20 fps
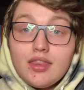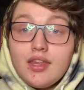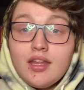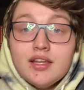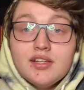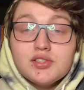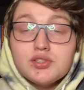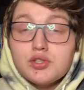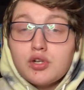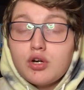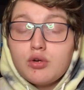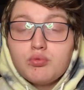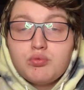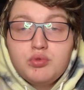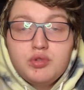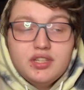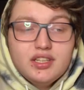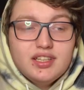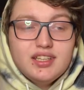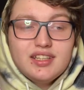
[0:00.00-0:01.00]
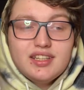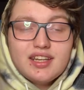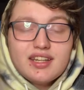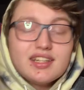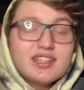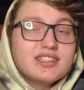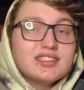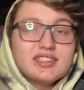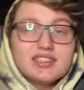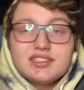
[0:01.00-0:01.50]
He started really
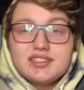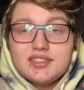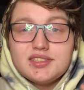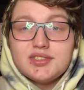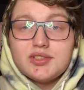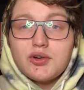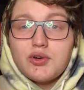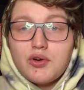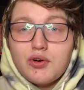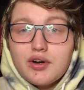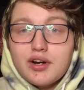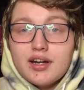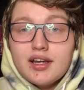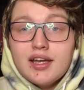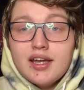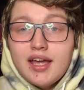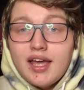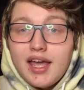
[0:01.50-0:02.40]
getting addicted to art,